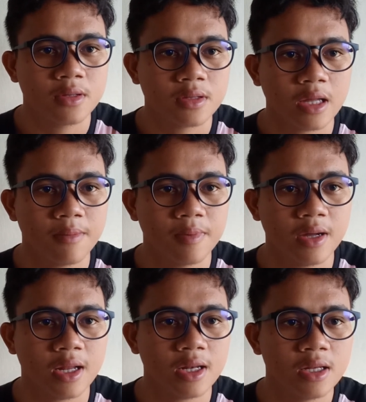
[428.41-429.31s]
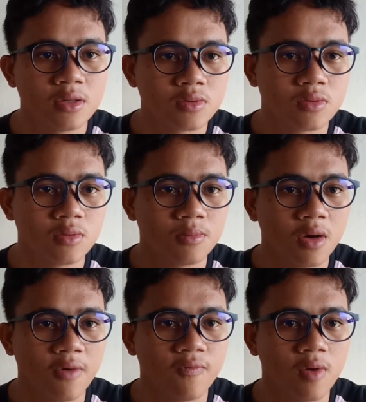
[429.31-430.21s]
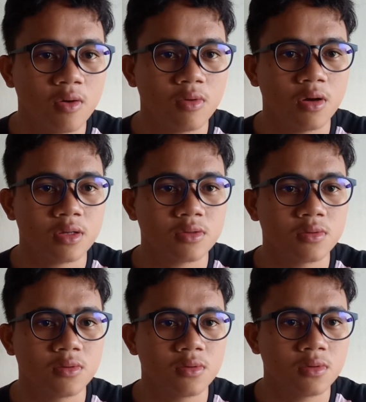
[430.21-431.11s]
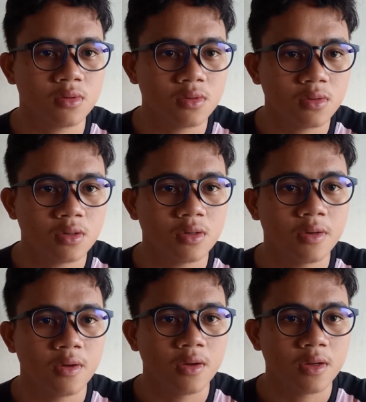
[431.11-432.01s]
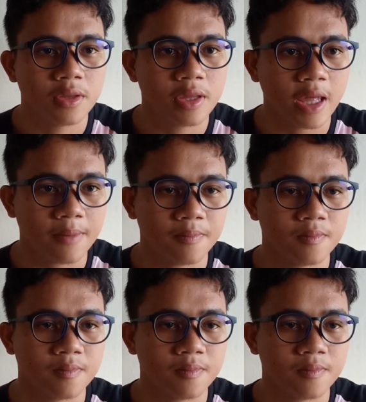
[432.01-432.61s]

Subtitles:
table to move forward to step.